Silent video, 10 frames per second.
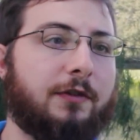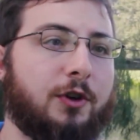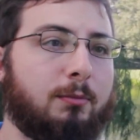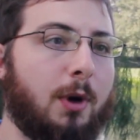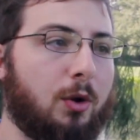if
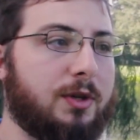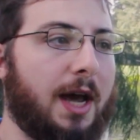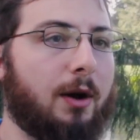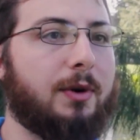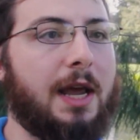you mow
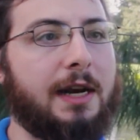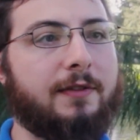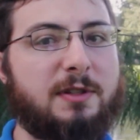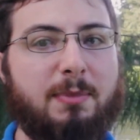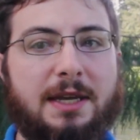down
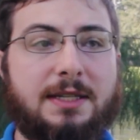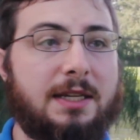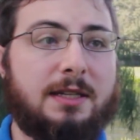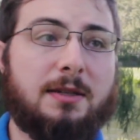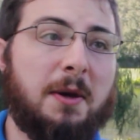native
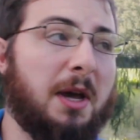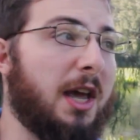species,